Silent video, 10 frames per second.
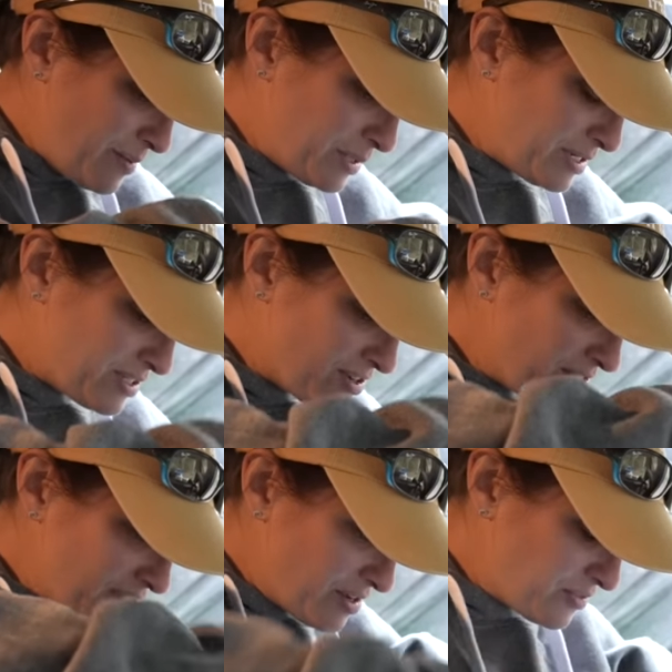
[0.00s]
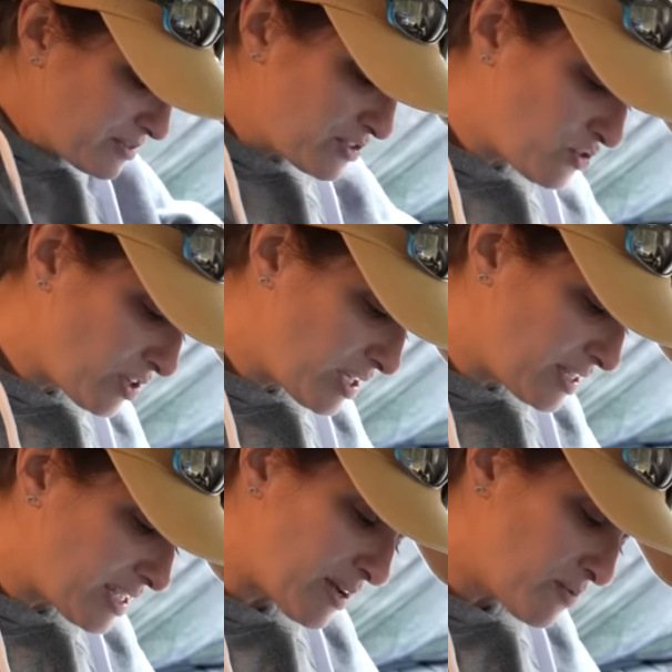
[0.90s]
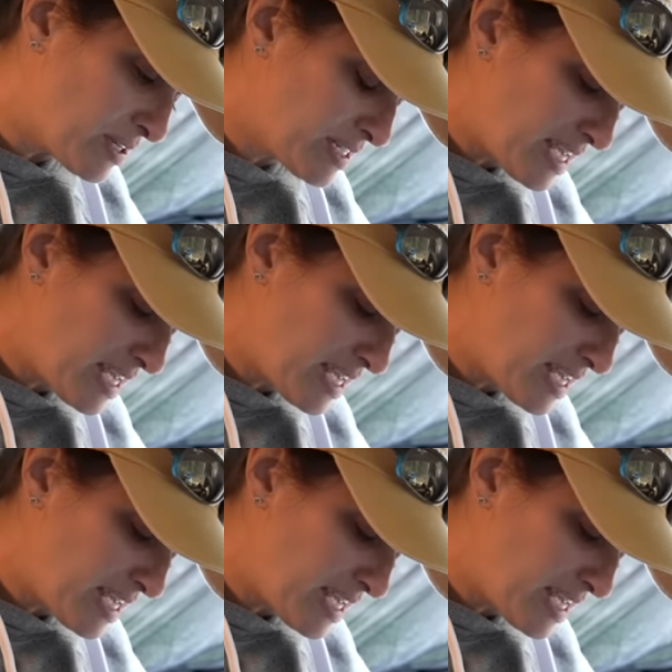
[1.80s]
but it starts out from the trailhead that I want